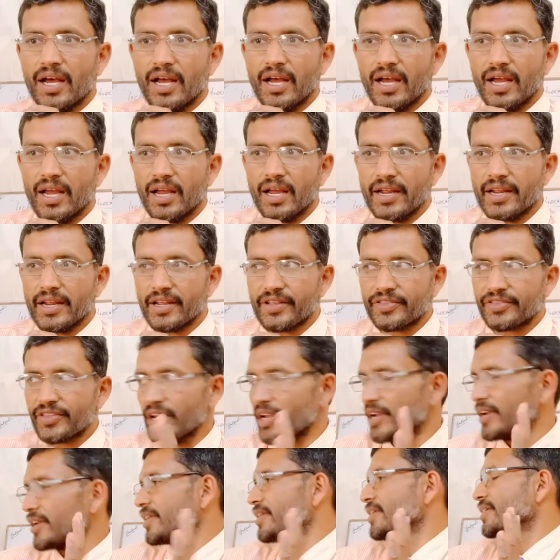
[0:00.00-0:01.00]

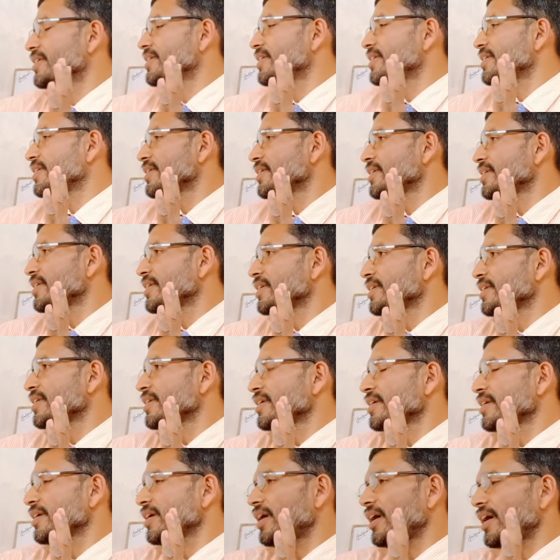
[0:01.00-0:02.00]
ethane
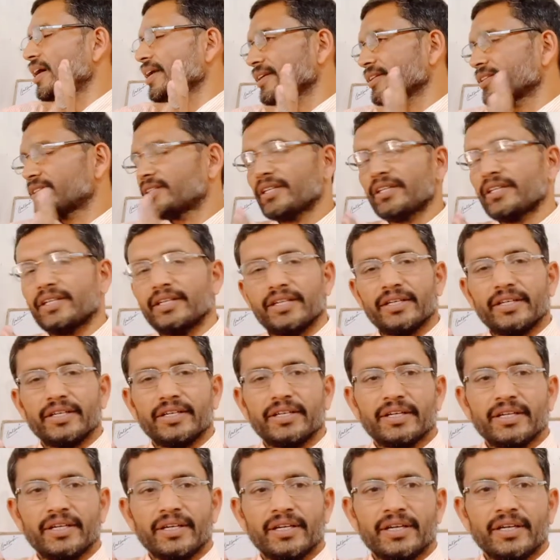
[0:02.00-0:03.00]
or ethane.
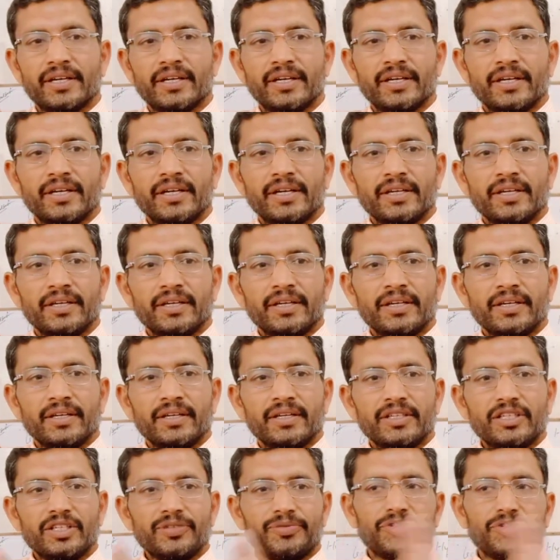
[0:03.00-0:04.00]

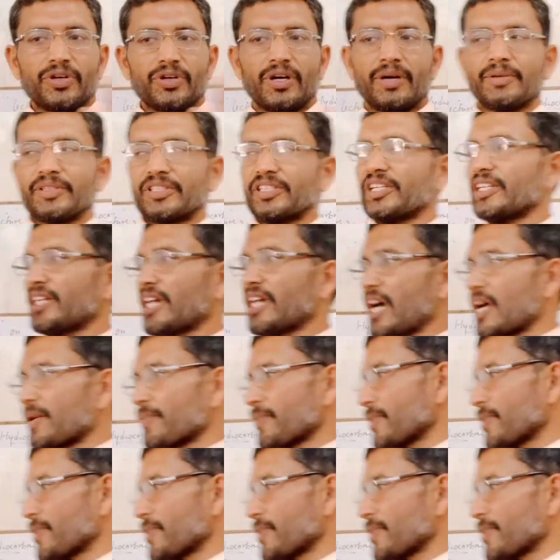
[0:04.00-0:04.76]
If you have a 3 carbon